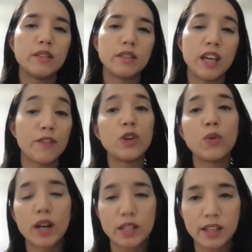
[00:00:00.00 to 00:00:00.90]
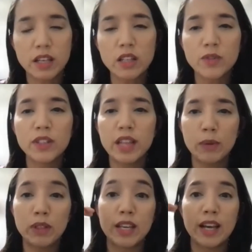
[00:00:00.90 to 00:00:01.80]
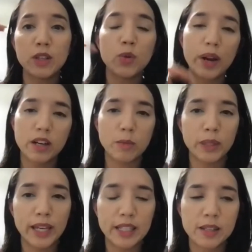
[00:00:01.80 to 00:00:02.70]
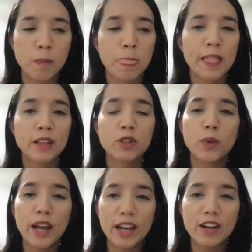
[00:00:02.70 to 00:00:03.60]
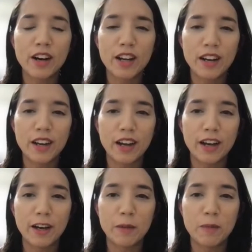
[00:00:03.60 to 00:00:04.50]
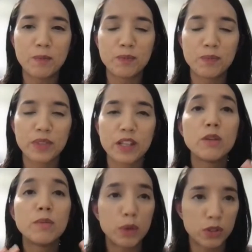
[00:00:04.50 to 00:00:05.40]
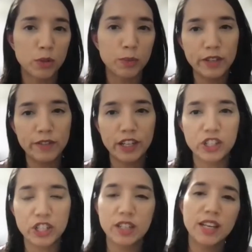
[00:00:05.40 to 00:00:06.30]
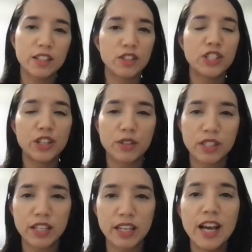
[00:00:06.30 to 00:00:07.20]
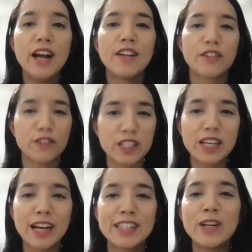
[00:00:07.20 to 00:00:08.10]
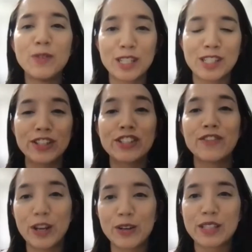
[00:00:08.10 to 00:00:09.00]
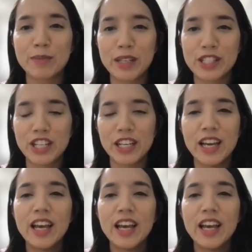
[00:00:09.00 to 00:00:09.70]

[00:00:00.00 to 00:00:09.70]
if you are successful, they will tell you where you're placed. So when I got Kumamoto Prefecture, Yatsushiro City, the first thing I did was search if there was a masjid